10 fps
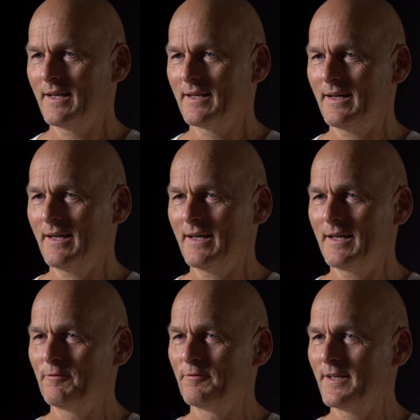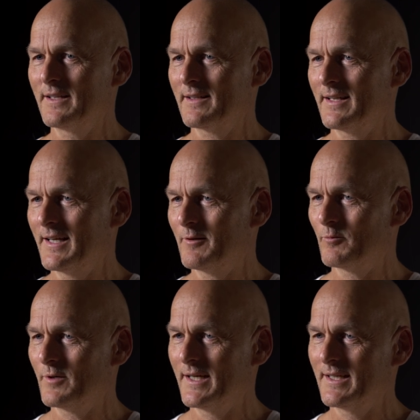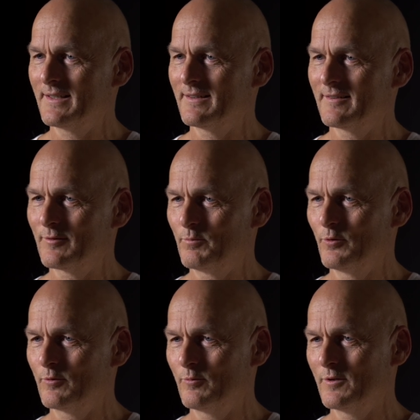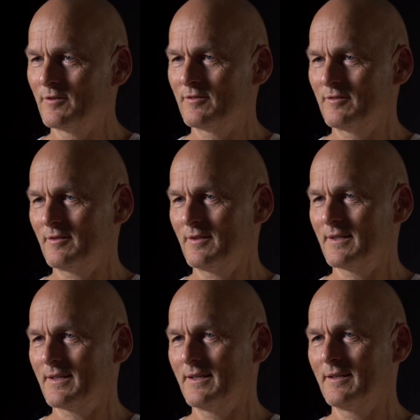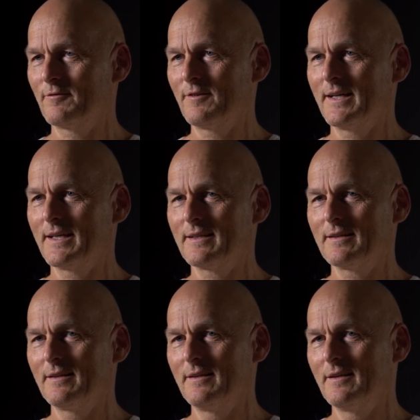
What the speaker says: And I felt like writing this book was a kind of like